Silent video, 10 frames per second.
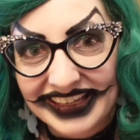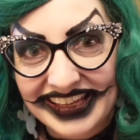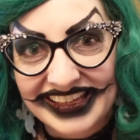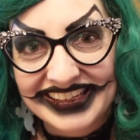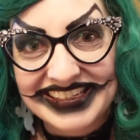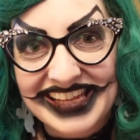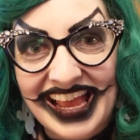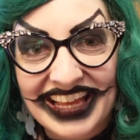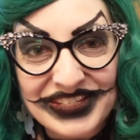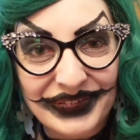And
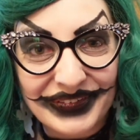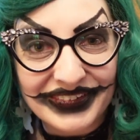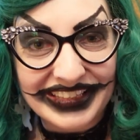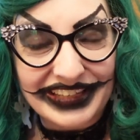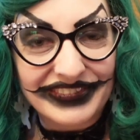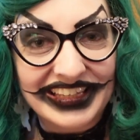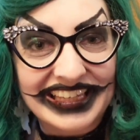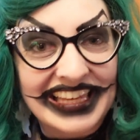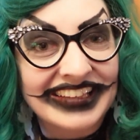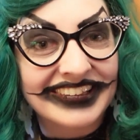as we were leaving,
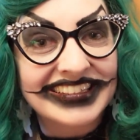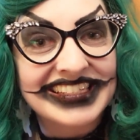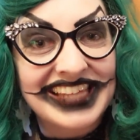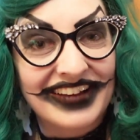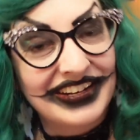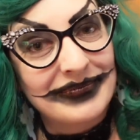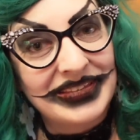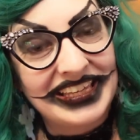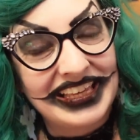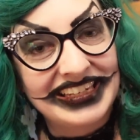he looked down at
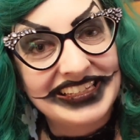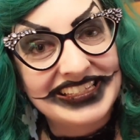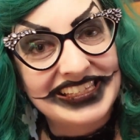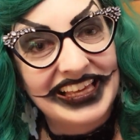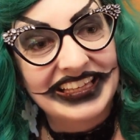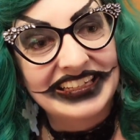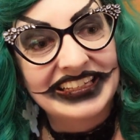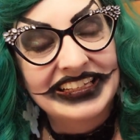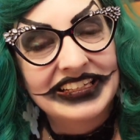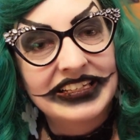me and he said,
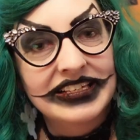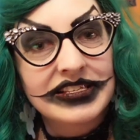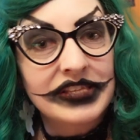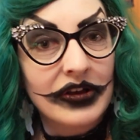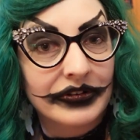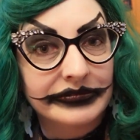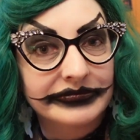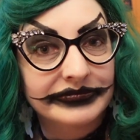"So,